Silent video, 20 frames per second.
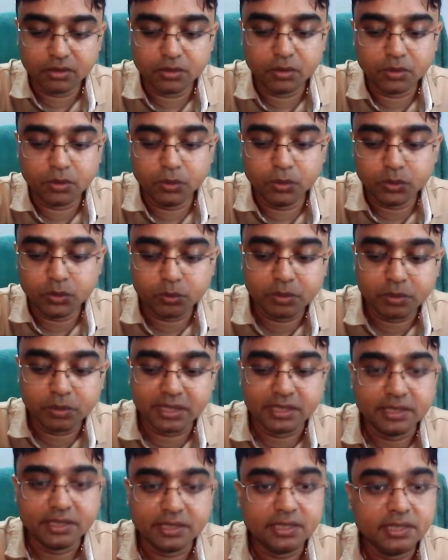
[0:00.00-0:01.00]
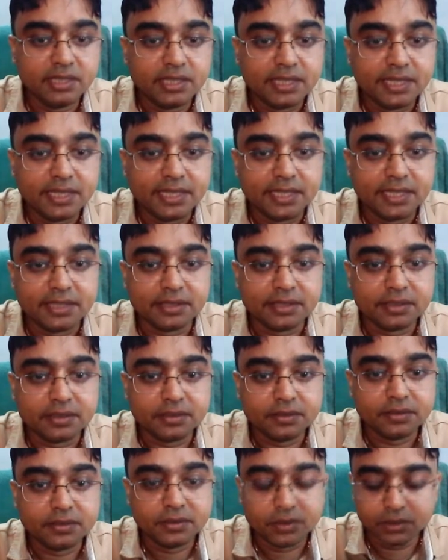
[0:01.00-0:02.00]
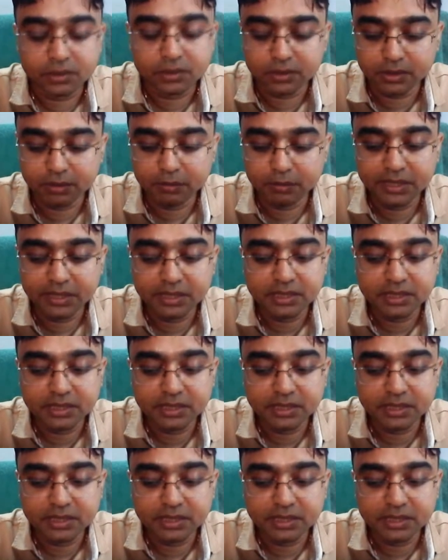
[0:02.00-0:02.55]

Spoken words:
close bracket, hit enter. So the big